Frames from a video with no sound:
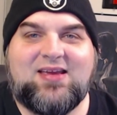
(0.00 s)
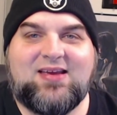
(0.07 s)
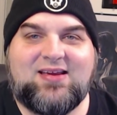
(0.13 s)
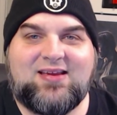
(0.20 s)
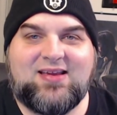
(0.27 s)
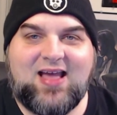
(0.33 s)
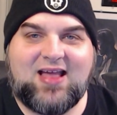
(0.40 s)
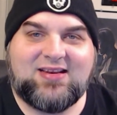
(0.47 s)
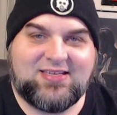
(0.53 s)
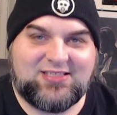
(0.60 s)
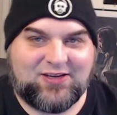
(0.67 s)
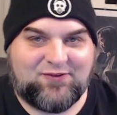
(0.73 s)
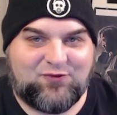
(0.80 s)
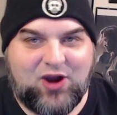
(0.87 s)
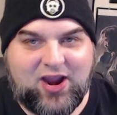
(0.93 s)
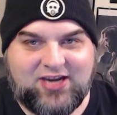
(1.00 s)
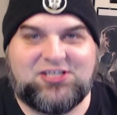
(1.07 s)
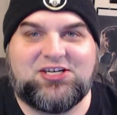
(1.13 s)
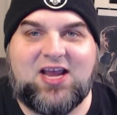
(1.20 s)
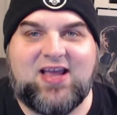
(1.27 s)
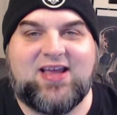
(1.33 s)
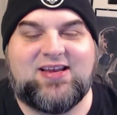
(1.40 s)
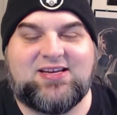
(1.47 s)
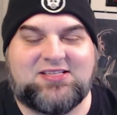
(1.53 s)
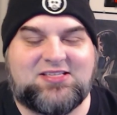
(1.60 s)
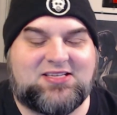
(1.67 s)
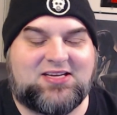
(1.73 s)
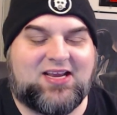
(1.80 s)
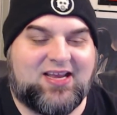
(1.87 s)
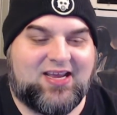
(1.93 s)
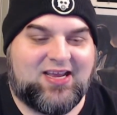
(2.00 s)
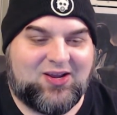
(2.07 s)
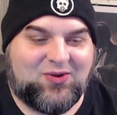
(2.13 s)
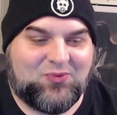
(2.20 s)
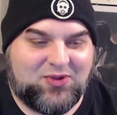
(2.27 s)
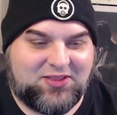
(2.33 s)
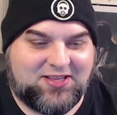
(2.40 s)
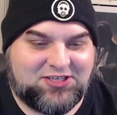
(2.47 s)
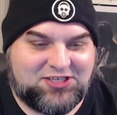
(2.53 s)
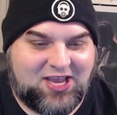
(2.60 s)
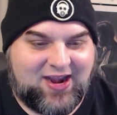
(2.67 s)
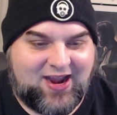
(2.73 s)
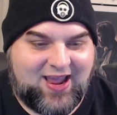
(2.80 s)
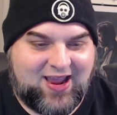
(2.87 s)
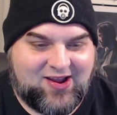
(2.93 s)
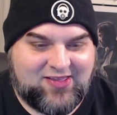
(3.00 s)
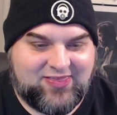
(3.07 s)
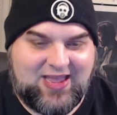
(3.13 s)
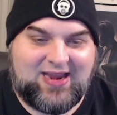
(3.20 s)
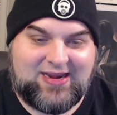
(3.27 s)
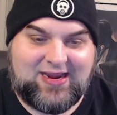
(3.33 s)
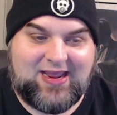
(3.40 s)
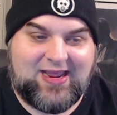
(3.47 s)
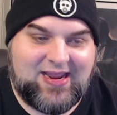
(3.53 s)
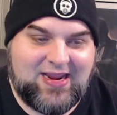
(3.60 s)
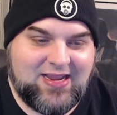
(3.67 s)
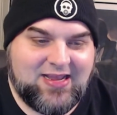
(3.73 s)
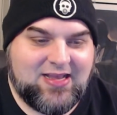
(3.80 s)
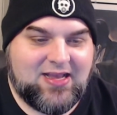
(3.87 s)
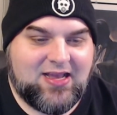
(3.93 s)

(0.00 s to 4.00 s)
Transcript: got disenfranchised uh, with the Jedi on that day.